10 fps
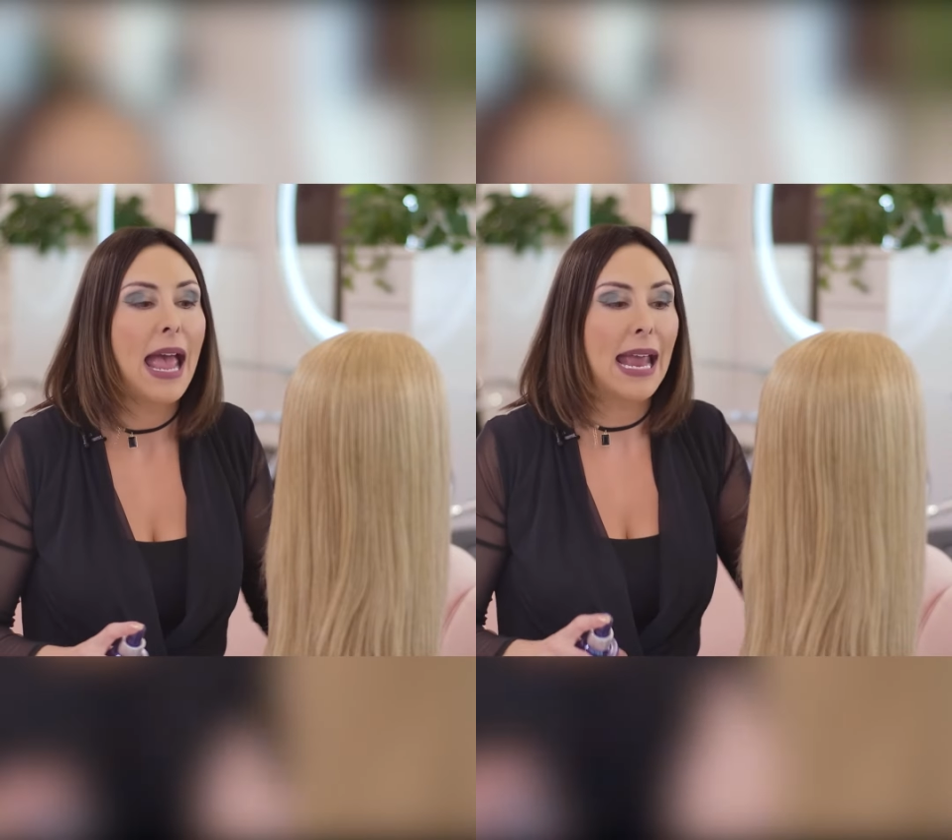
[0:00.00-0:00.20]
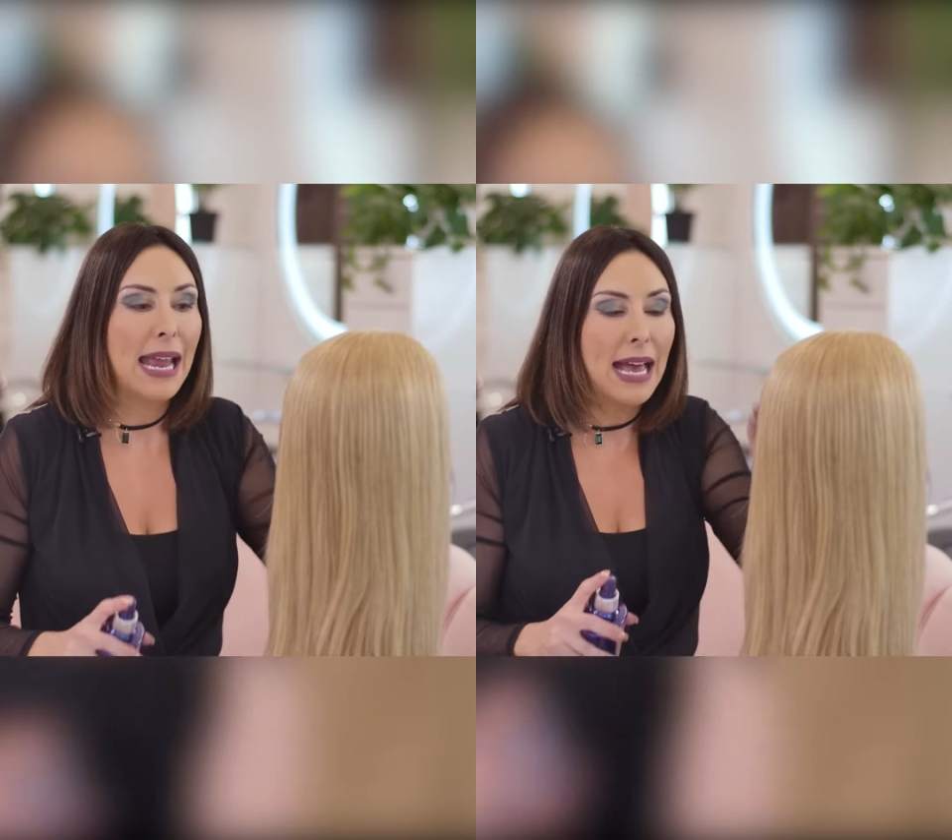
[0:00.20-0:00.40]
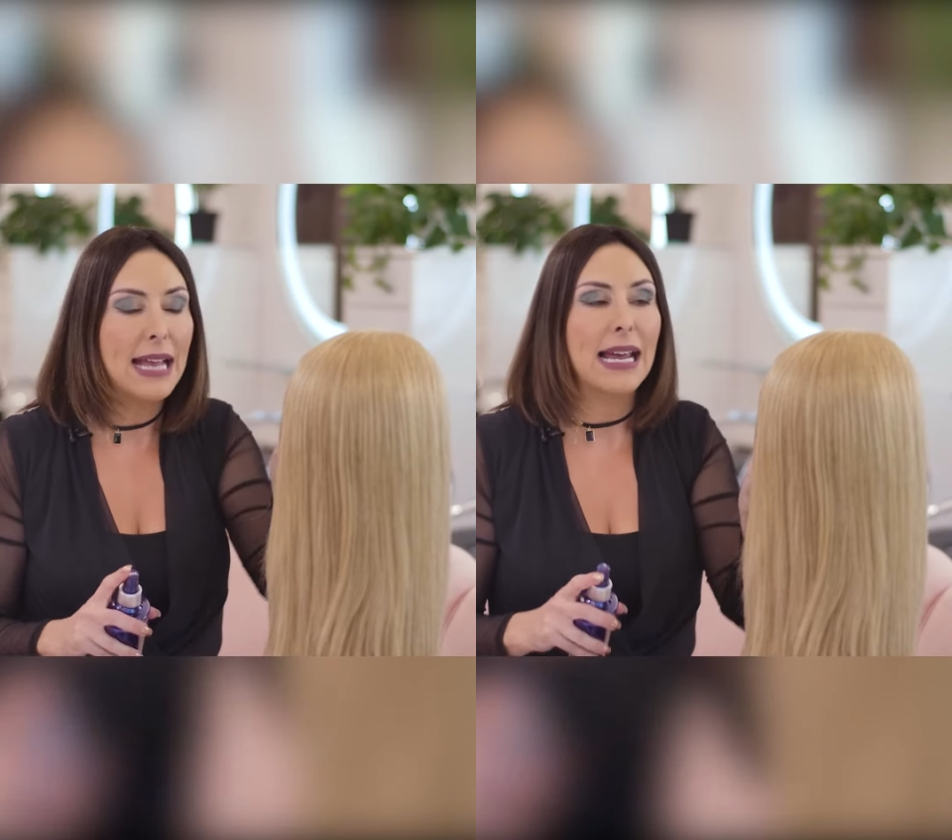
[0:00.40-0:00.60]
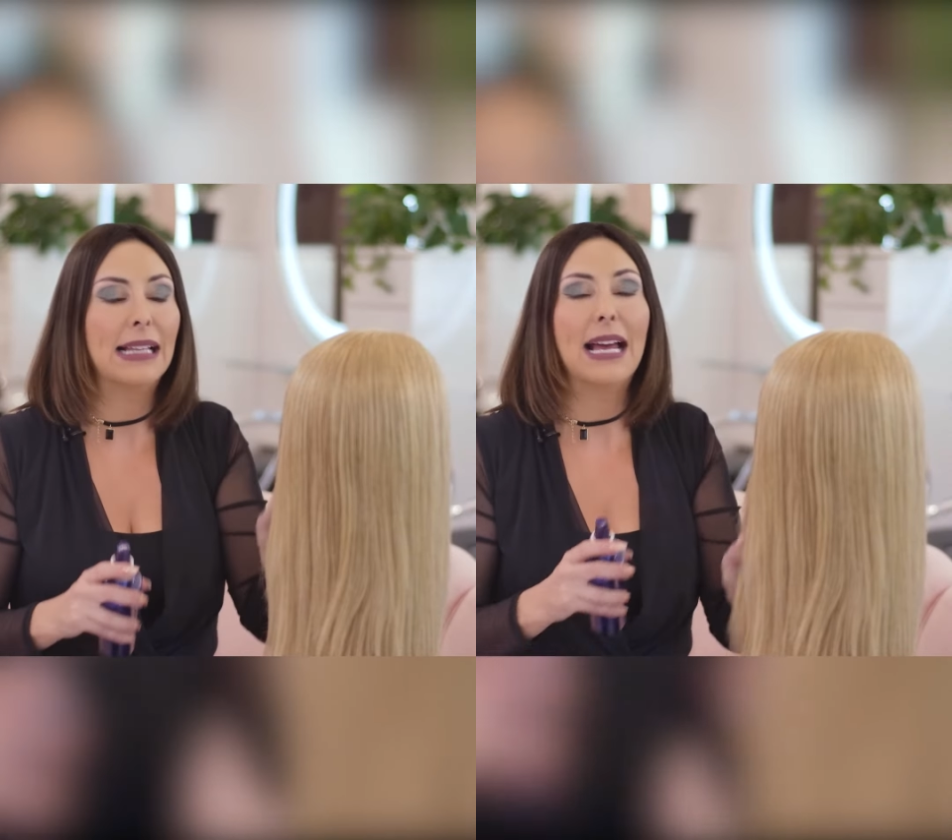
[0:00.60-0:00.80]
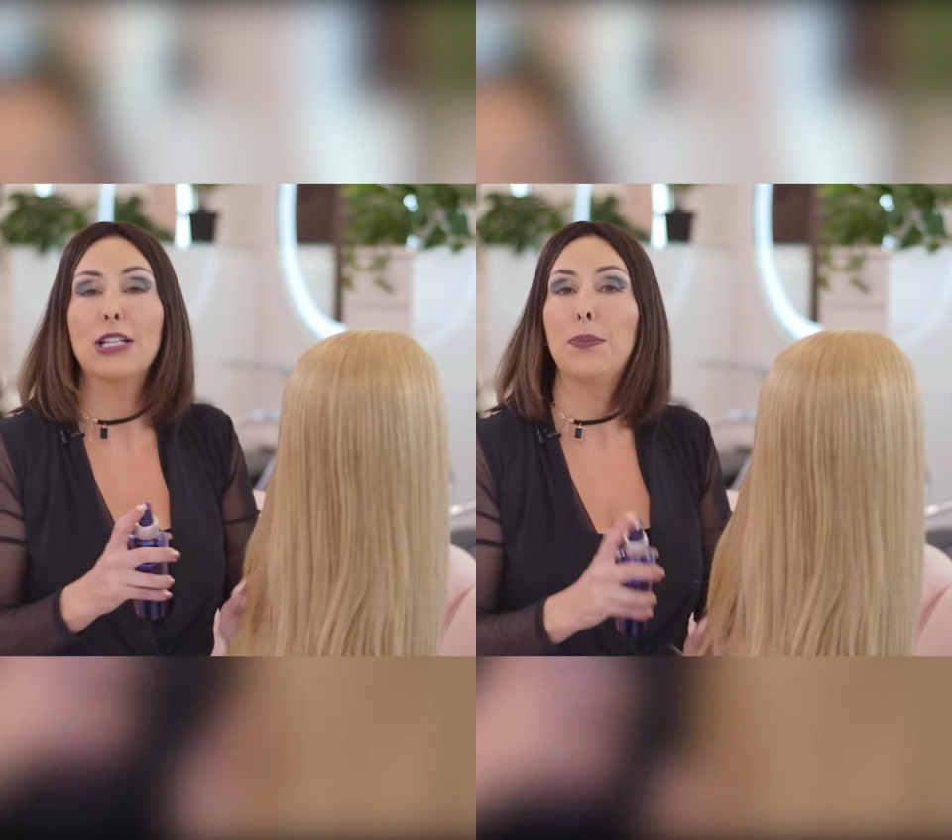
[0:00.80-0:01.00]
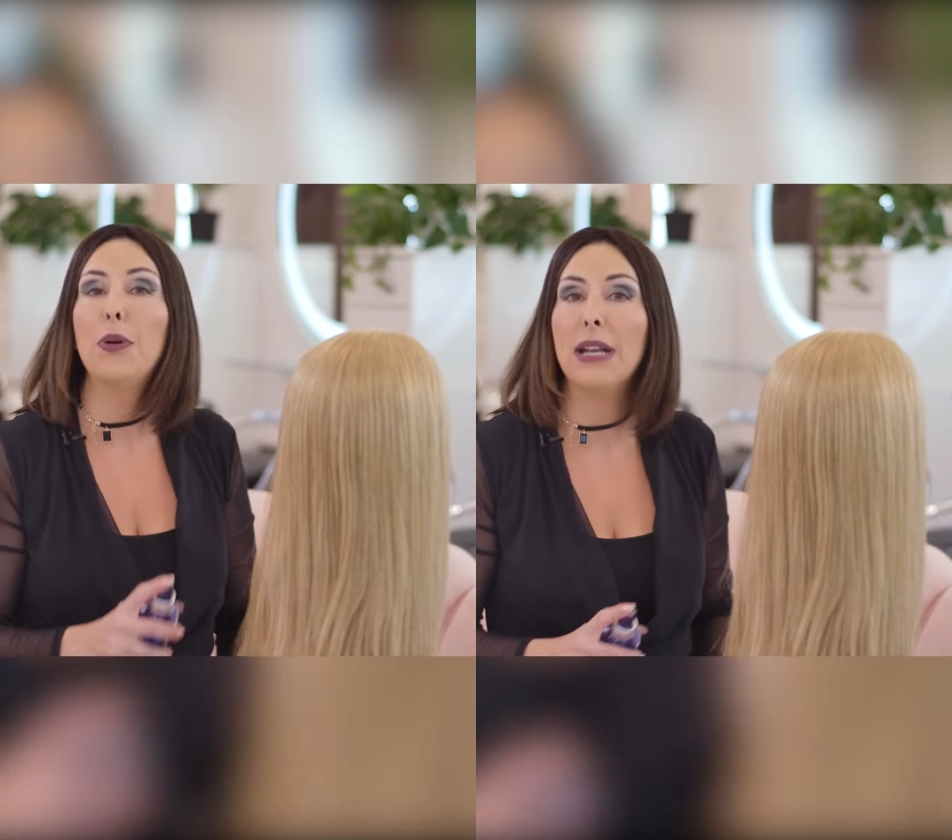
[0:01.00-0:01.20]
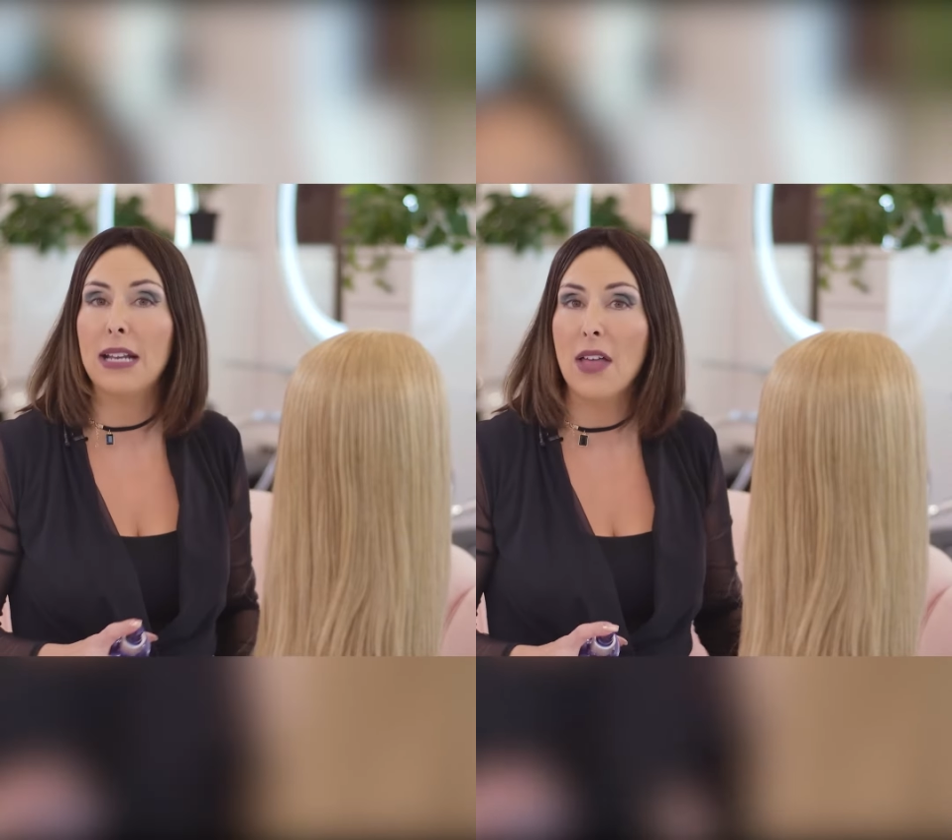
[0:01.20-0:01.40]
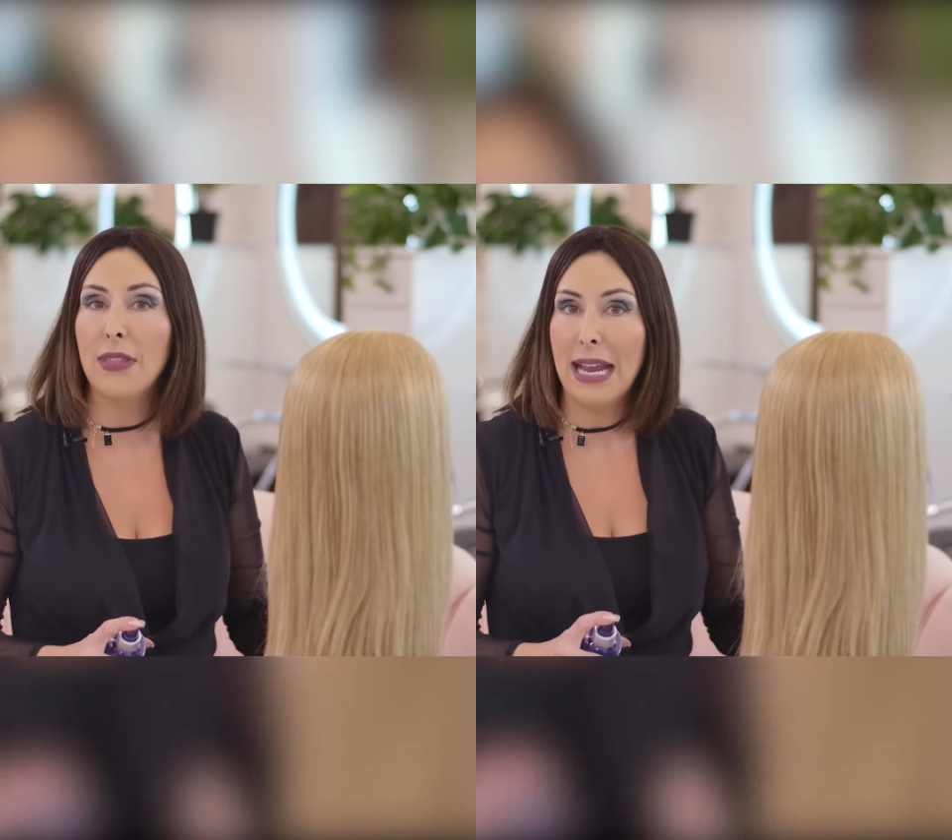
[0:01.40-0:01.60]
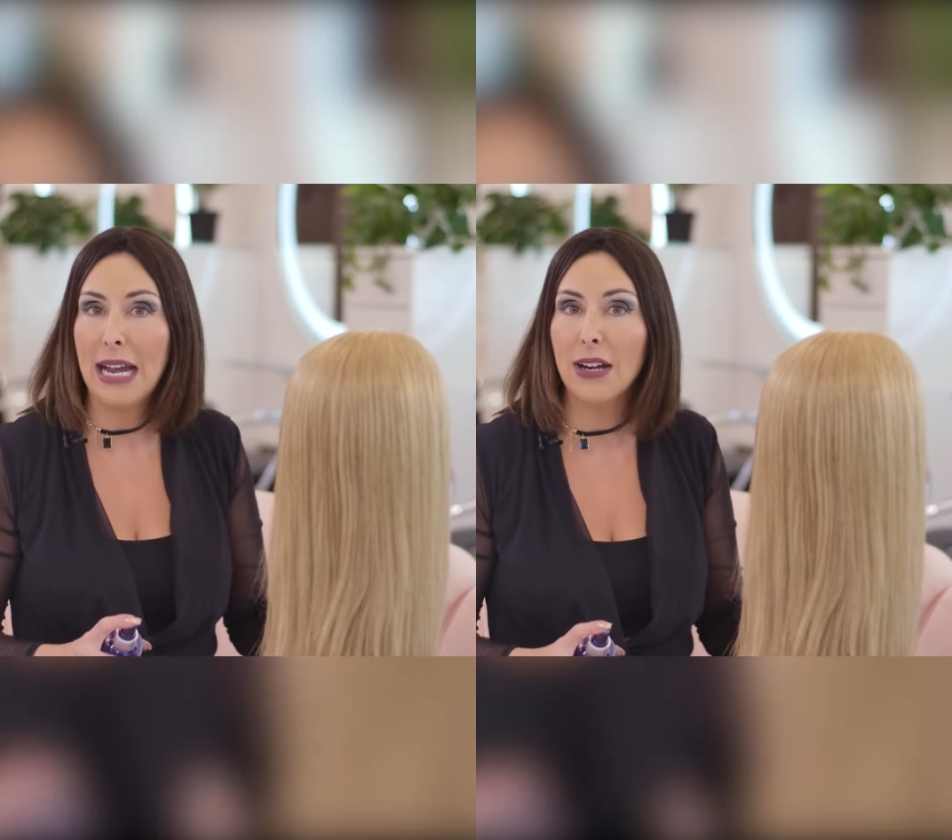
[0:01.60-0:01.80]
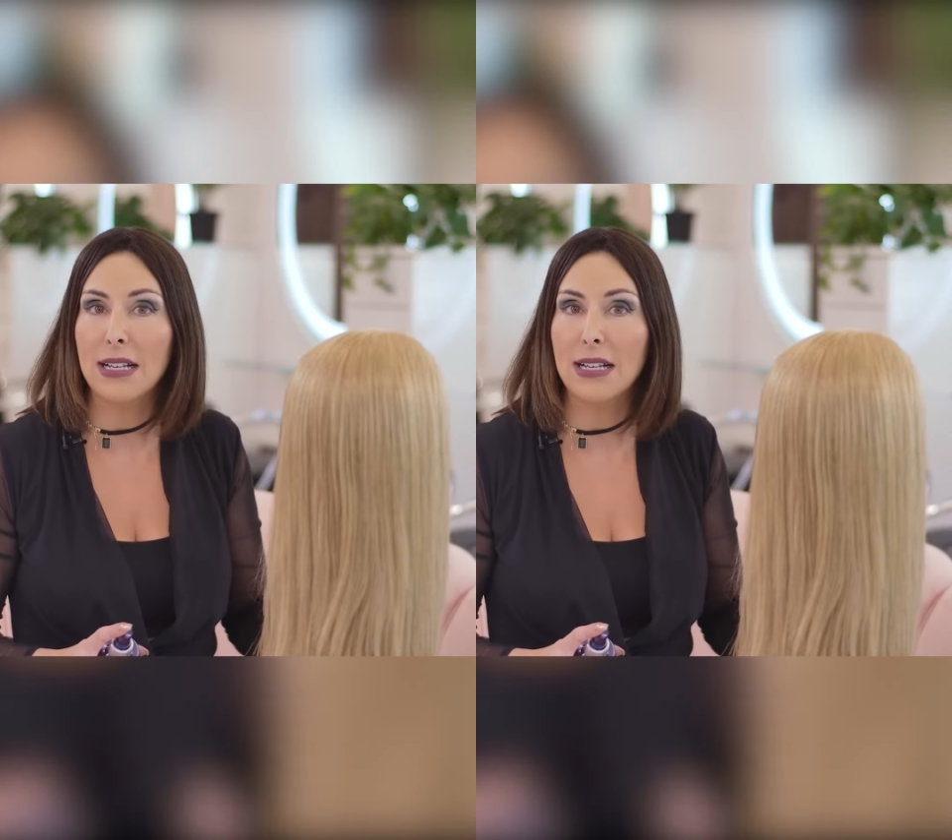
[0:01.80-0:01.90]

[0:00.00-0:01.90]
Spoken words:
And I like to put it on the hair